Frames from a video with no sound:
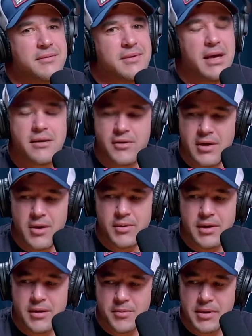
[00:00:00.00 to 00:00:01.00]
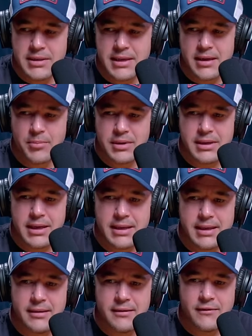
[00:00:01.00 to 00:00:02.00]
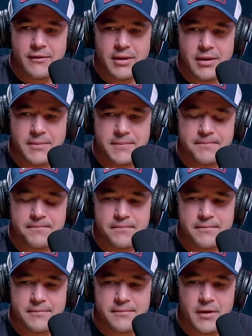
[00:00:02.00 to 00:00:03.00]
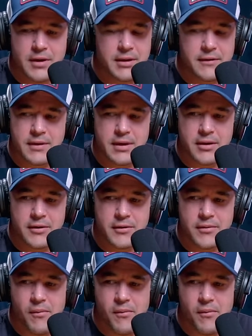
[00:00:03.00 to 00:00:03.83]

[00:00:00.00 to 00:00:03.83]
I don't know how we got on my dad, but yeah, he is. Fuck, he's a character.